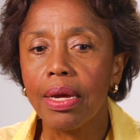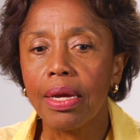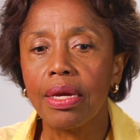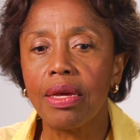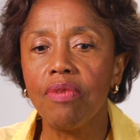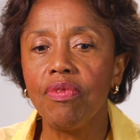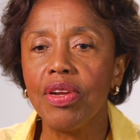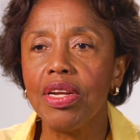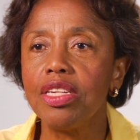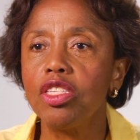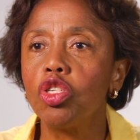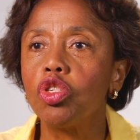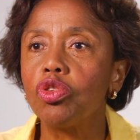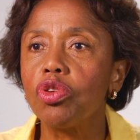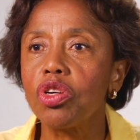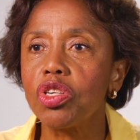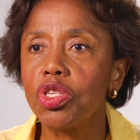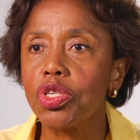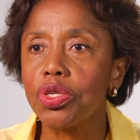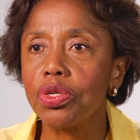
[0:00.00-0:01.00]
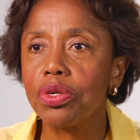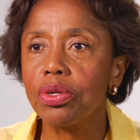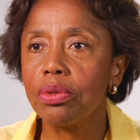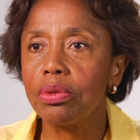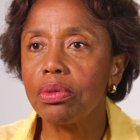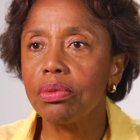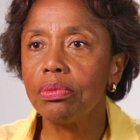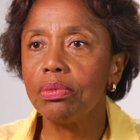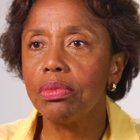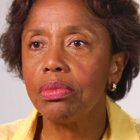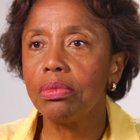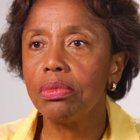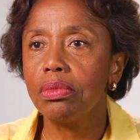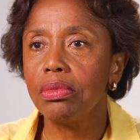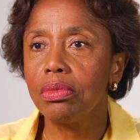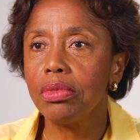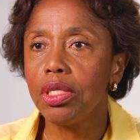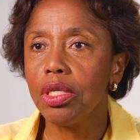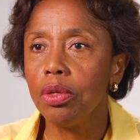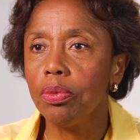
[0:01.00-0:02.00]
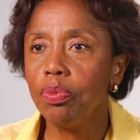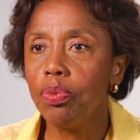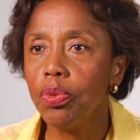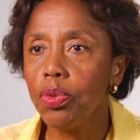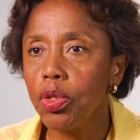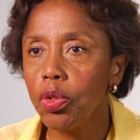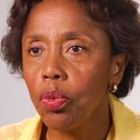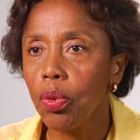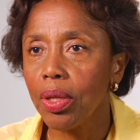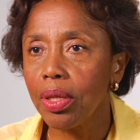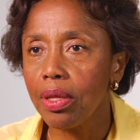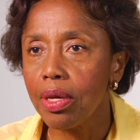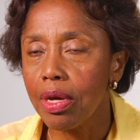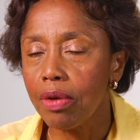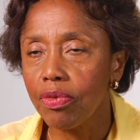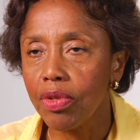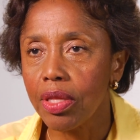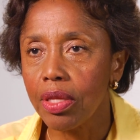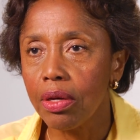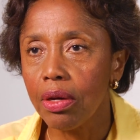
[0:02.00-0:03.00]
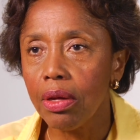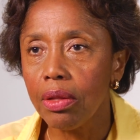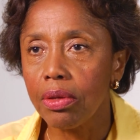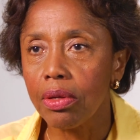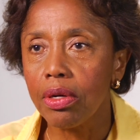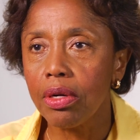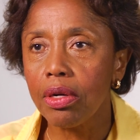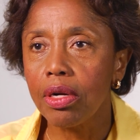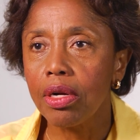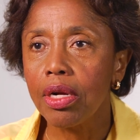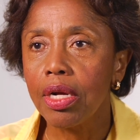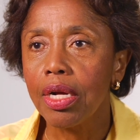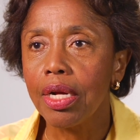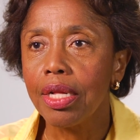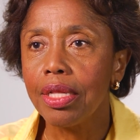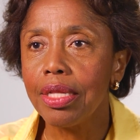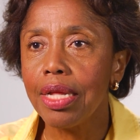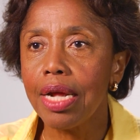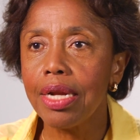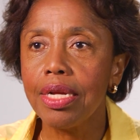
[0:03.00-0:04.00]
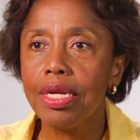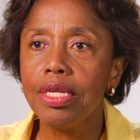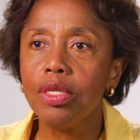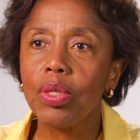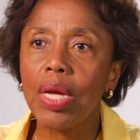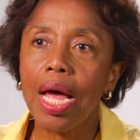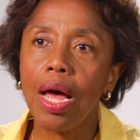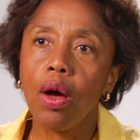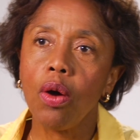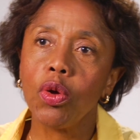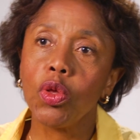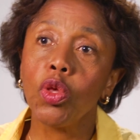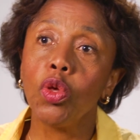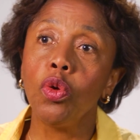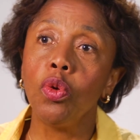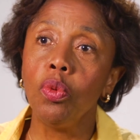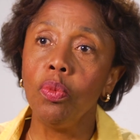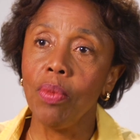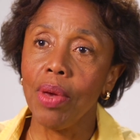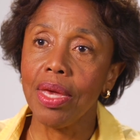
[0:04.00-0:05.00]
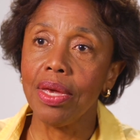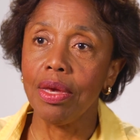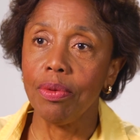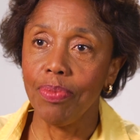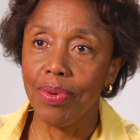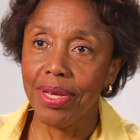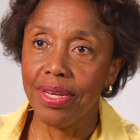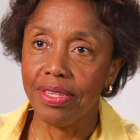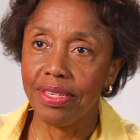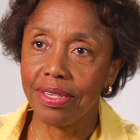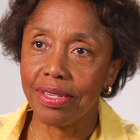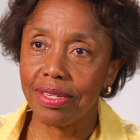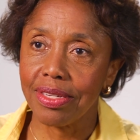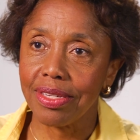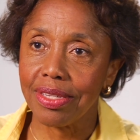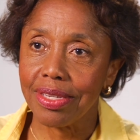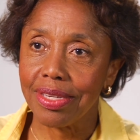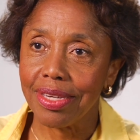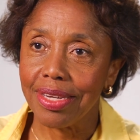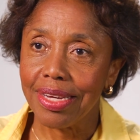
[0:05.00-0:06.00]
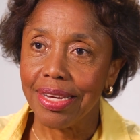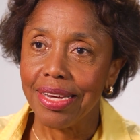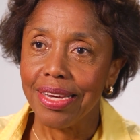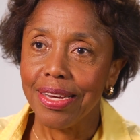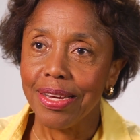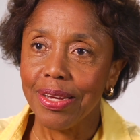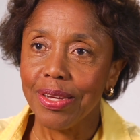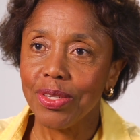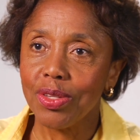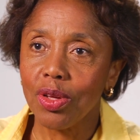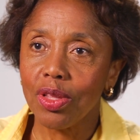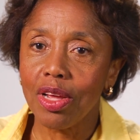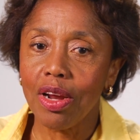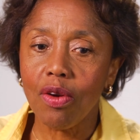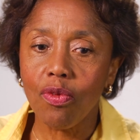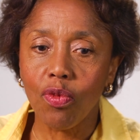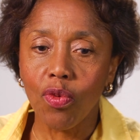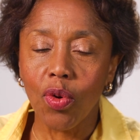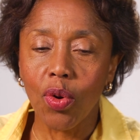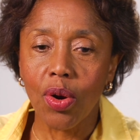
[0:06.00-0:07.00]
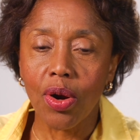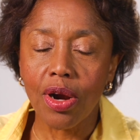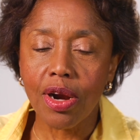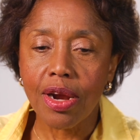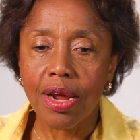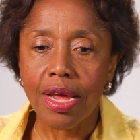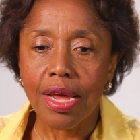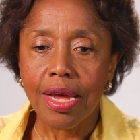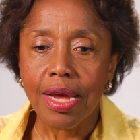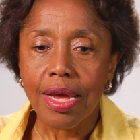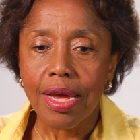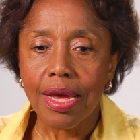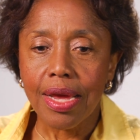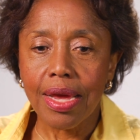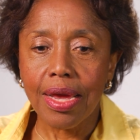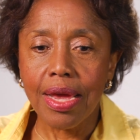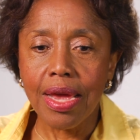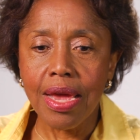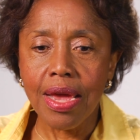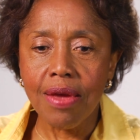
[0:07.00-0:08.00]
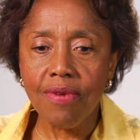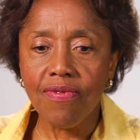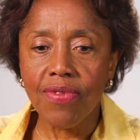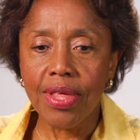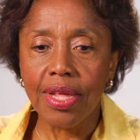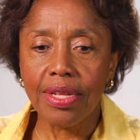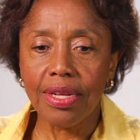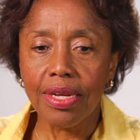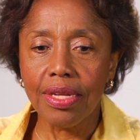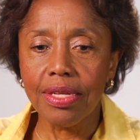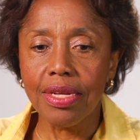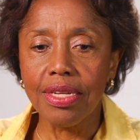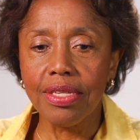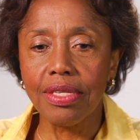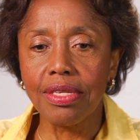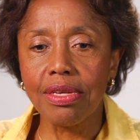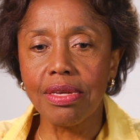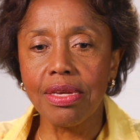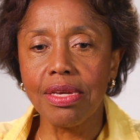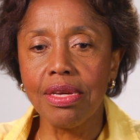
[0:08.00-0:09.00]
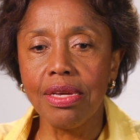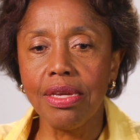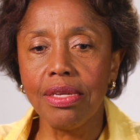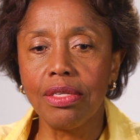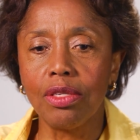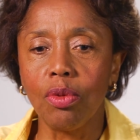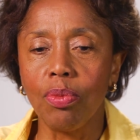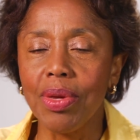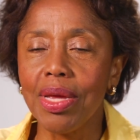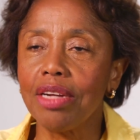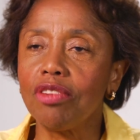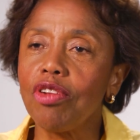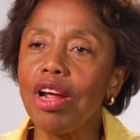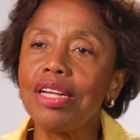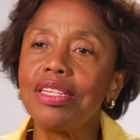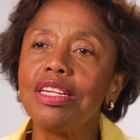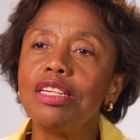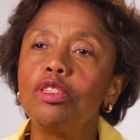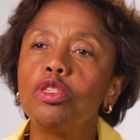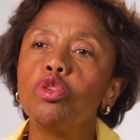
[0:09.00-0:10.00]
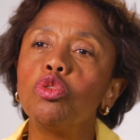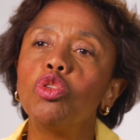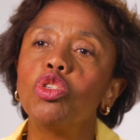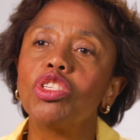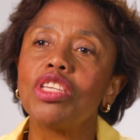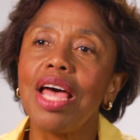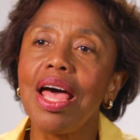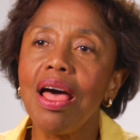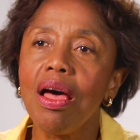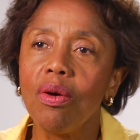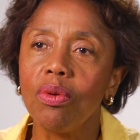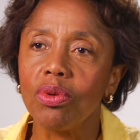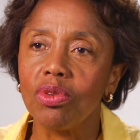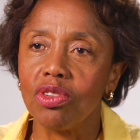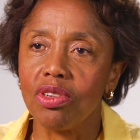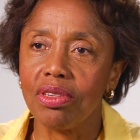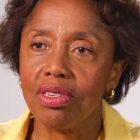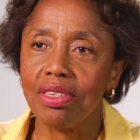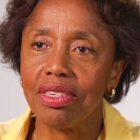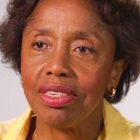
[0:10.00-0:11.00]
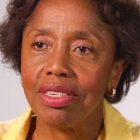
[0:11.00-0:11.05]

give it a structure, you know, put one thing after the other, that is how you make a piece. So therefore, if the tendency is to be attracted to sound,